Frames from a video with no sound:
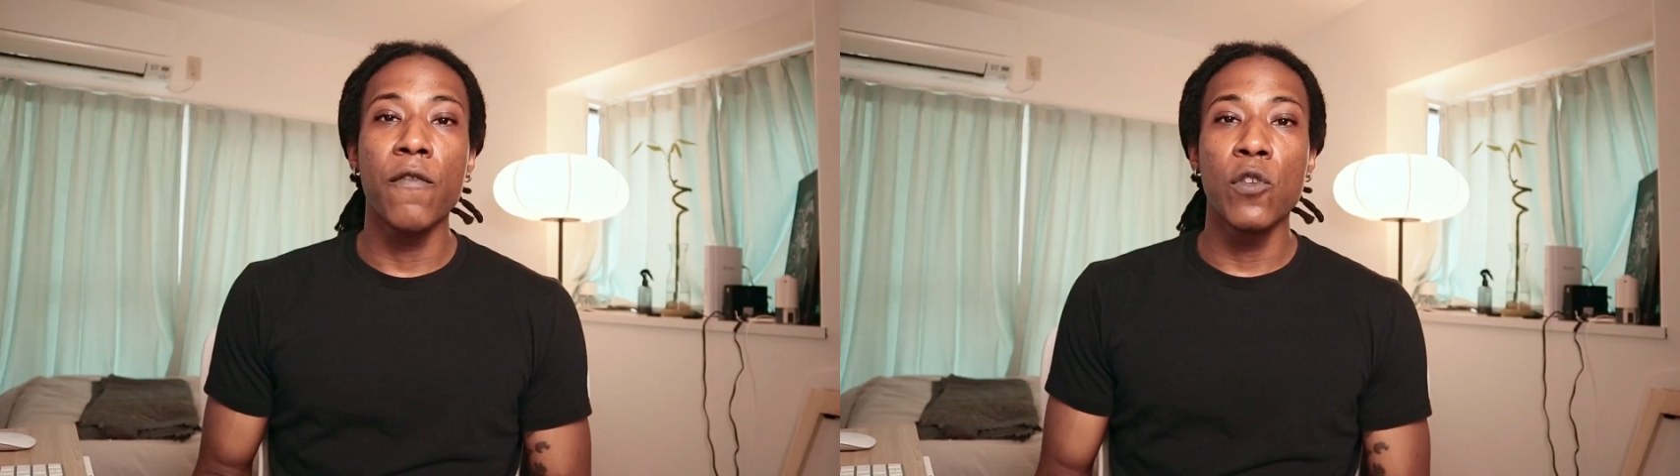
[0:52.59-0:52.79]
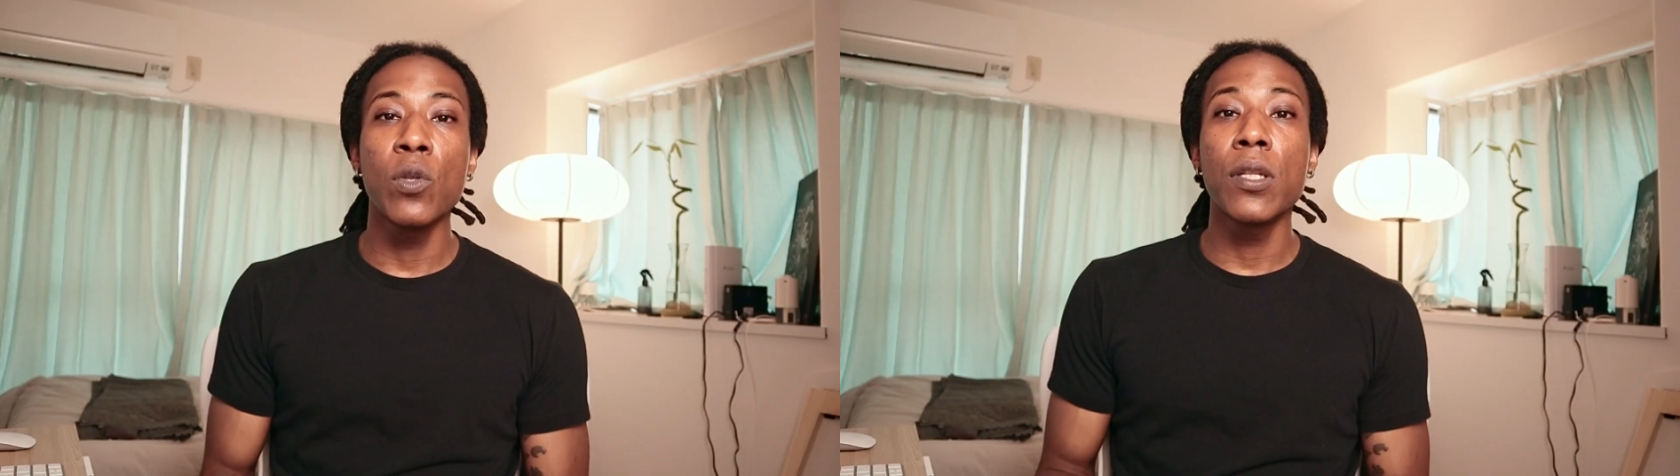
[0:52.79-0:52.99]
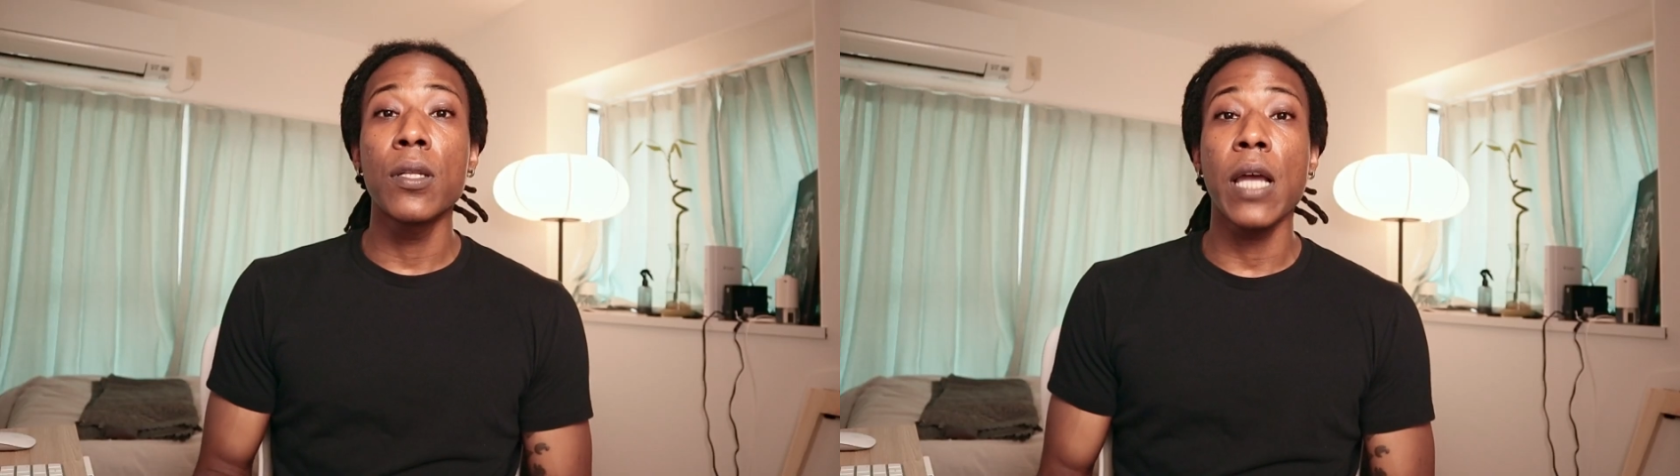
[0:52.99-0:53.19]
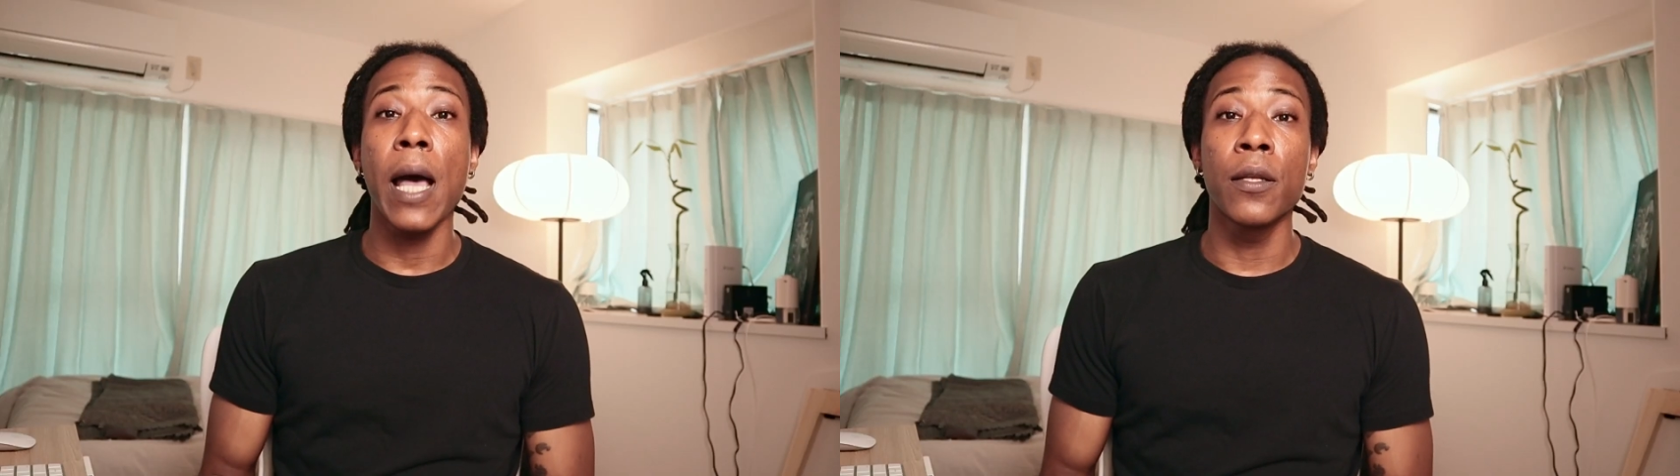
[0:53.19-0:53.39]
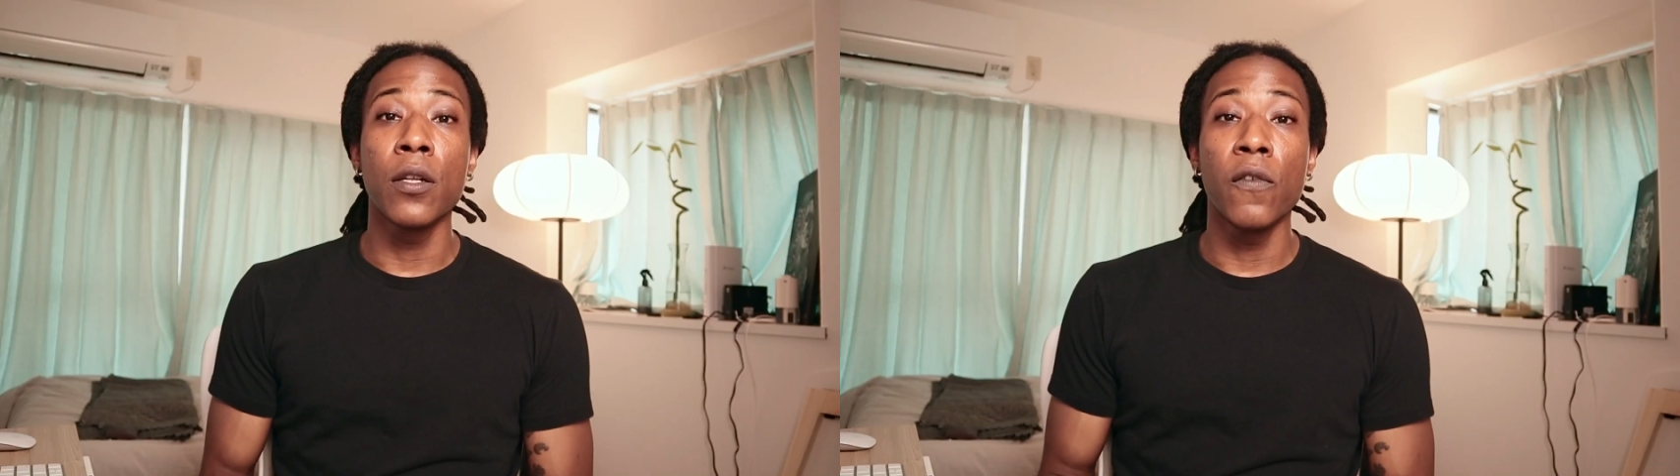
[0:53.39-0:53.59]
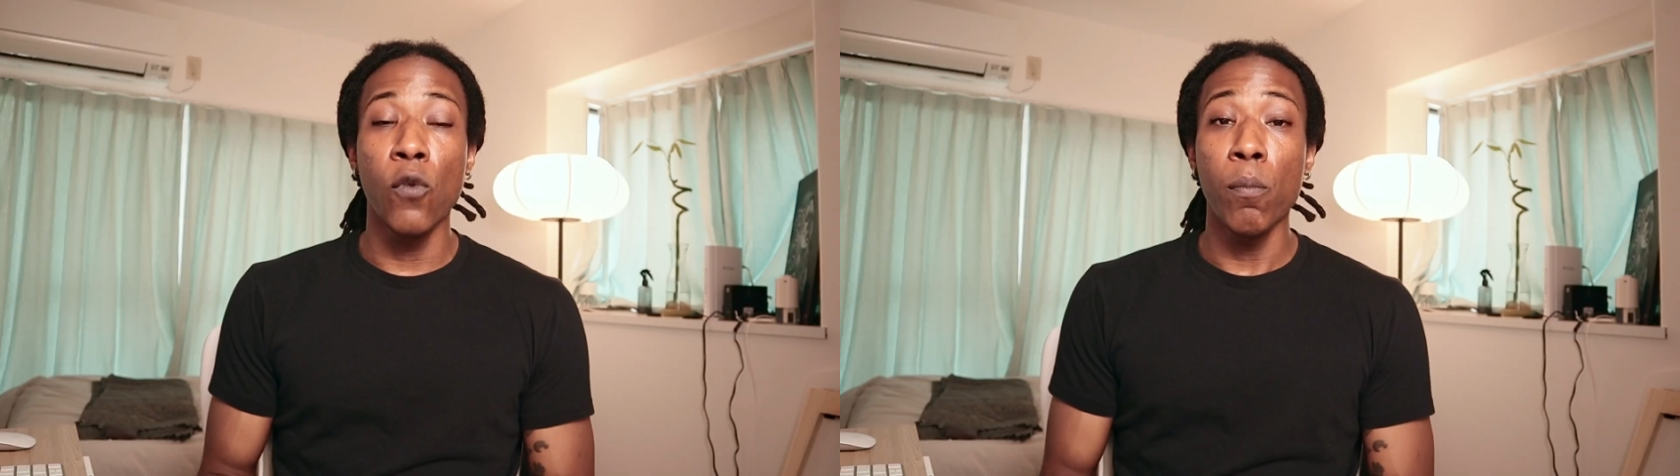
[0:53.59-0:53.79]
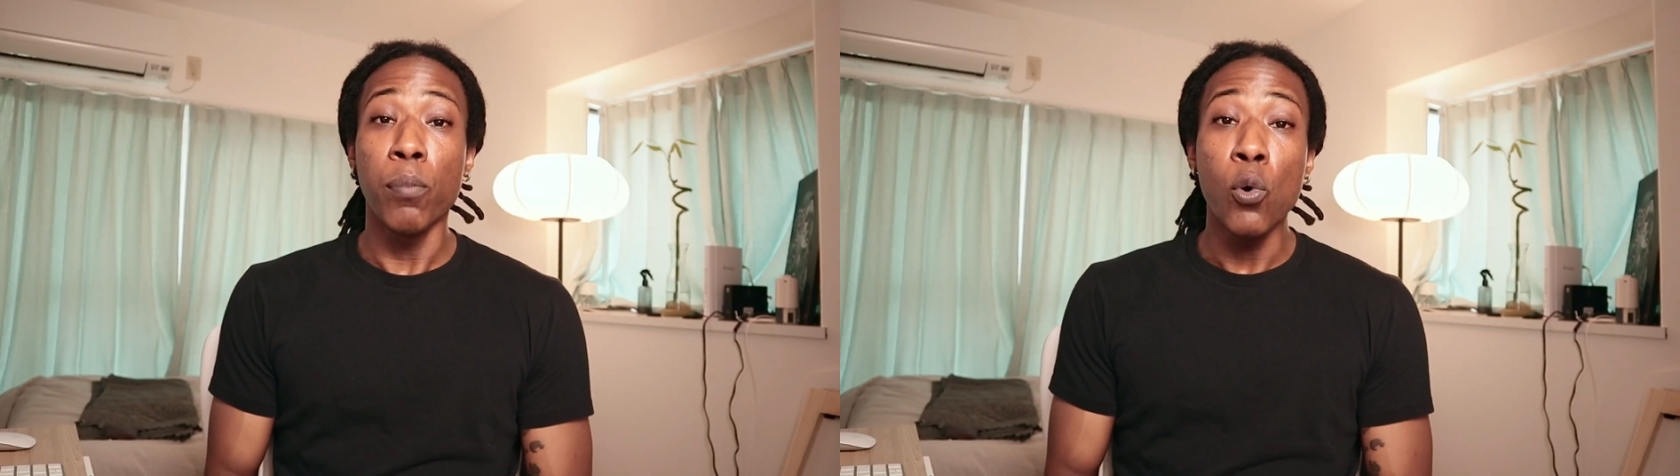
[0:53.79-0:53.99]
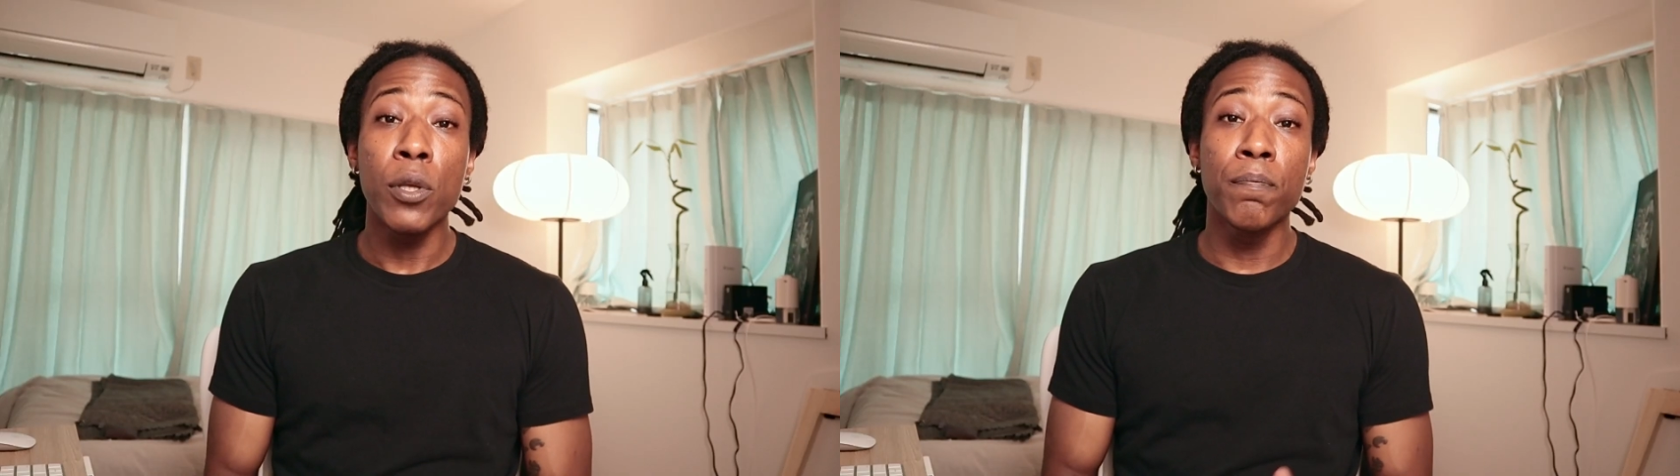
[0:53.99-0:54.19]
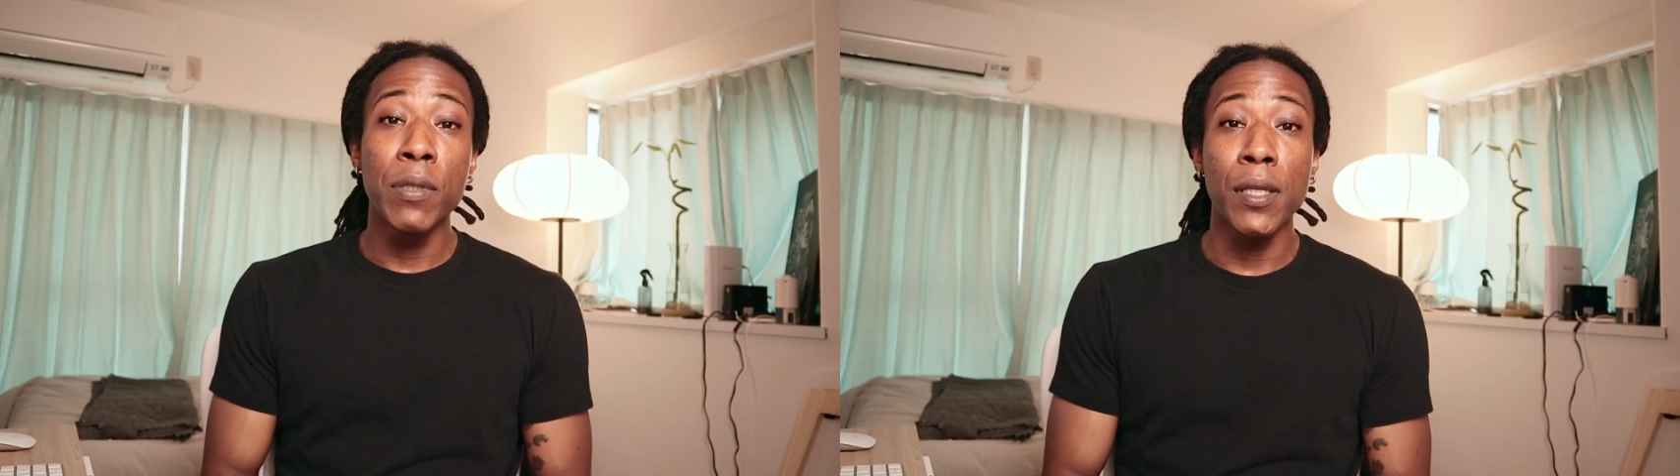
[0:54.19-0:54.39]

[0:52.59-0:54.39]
I've used this calendar for both